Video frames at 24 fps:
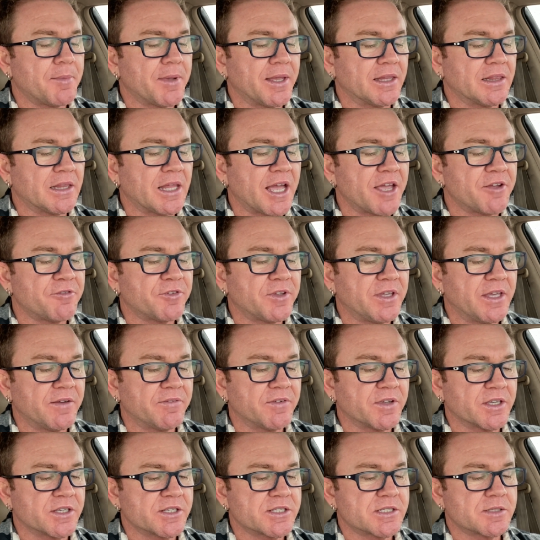a
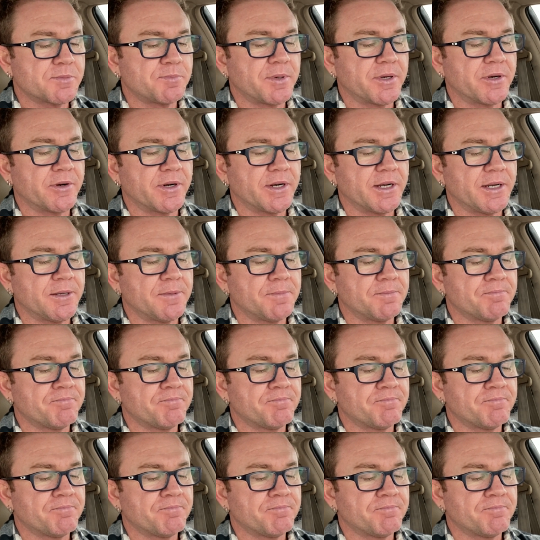life-giving spirit.